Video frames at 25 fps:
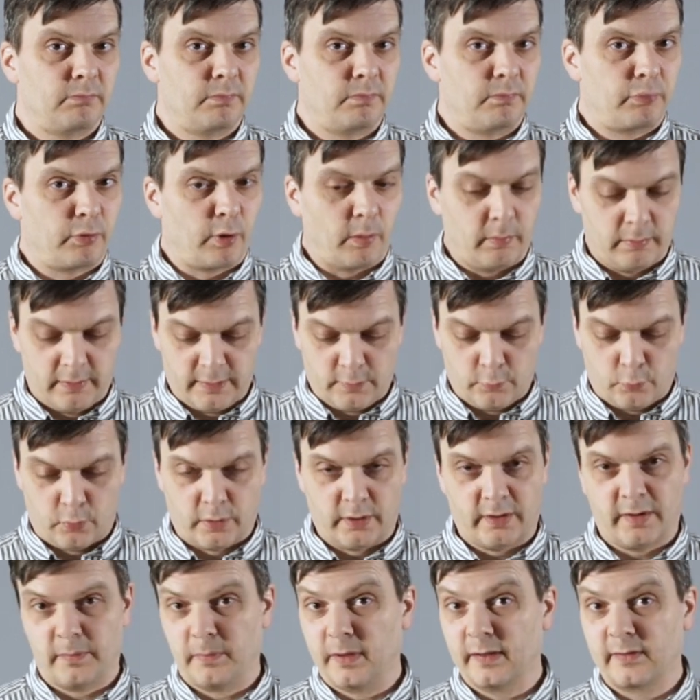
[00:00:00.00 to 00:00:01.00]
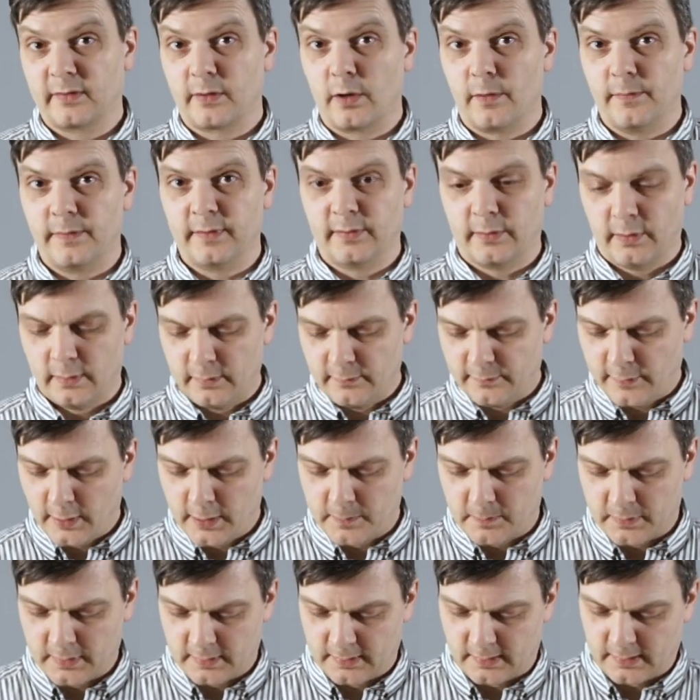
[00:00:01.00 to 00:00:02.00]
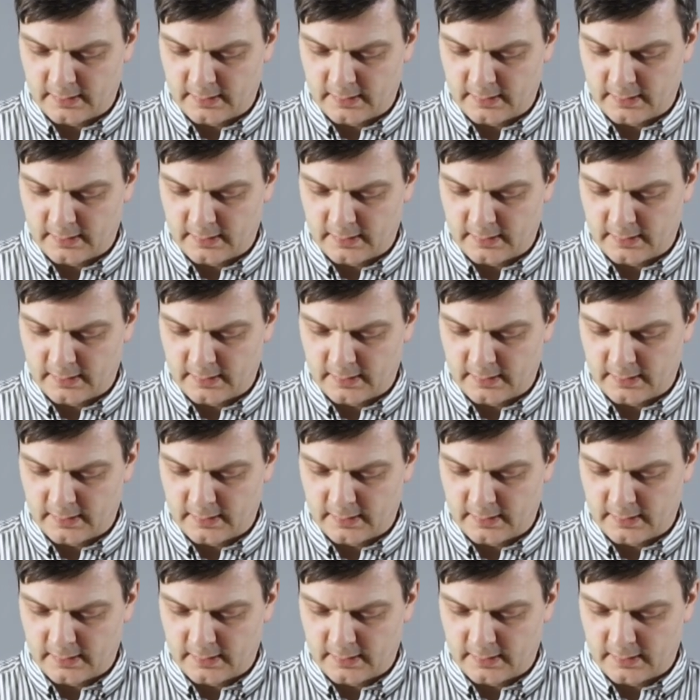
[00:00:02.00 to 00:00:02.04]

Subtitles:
probably one of the best coffees on the farm.